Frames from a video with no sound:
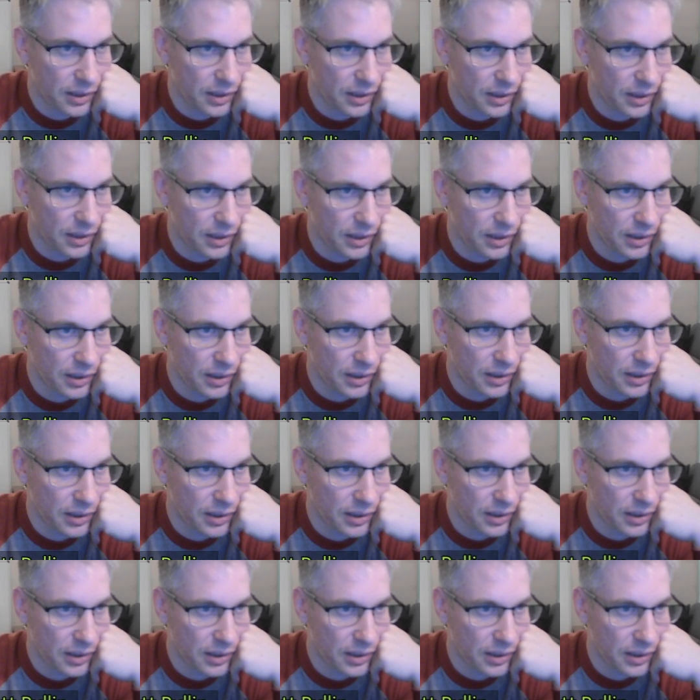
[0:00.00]
And
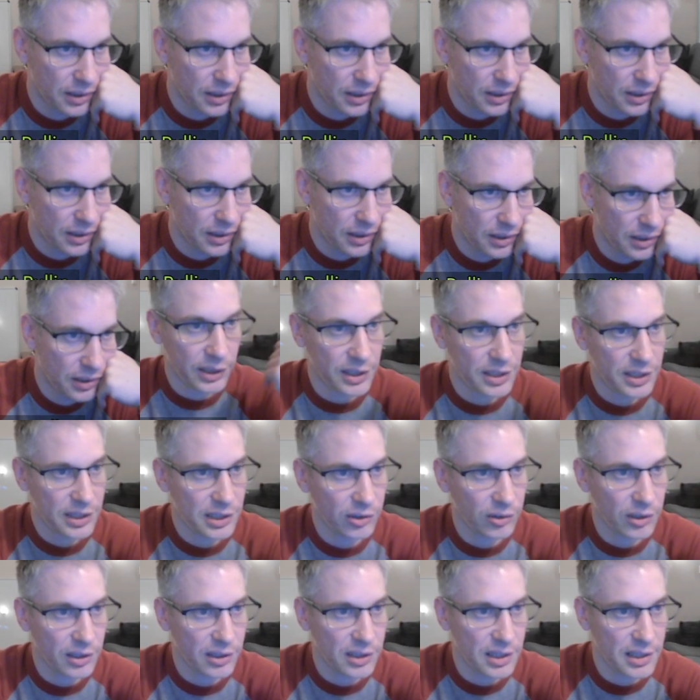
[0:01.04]
your d pawn is still
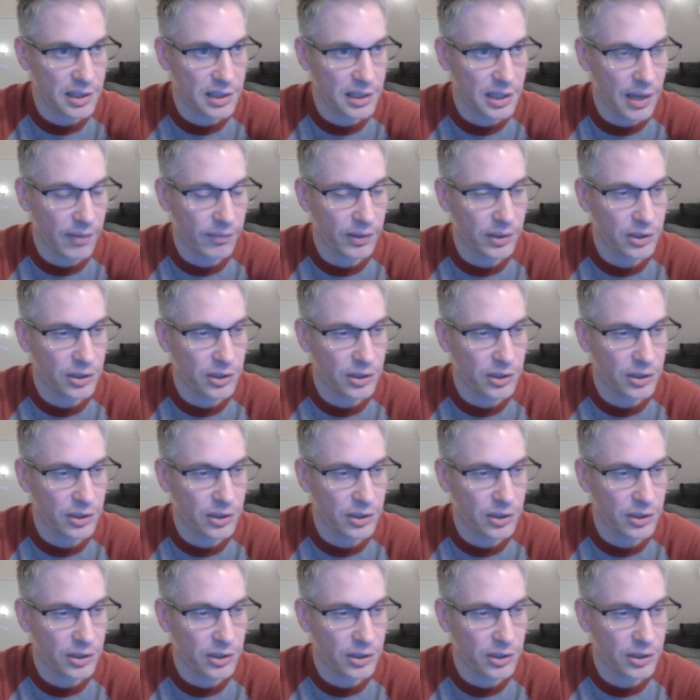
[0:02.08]
at d7,